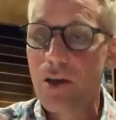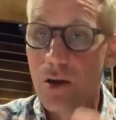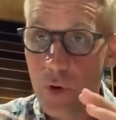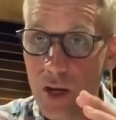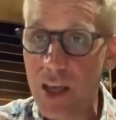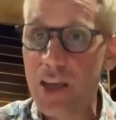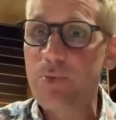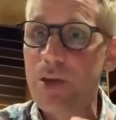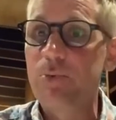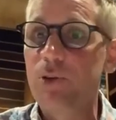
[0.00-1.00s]
We need
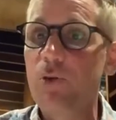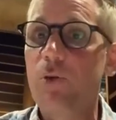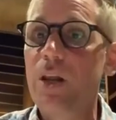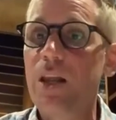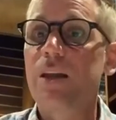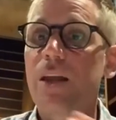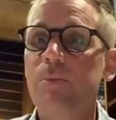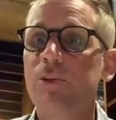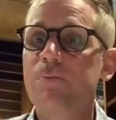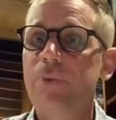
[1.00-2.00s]
people who are willing and
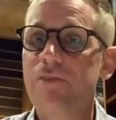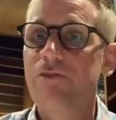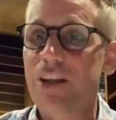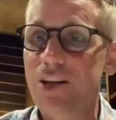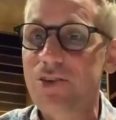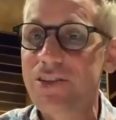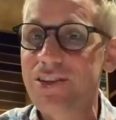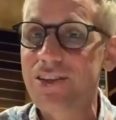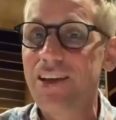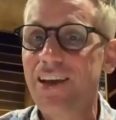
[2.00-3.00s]
able to pay for
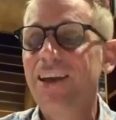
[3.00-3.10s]
electricity,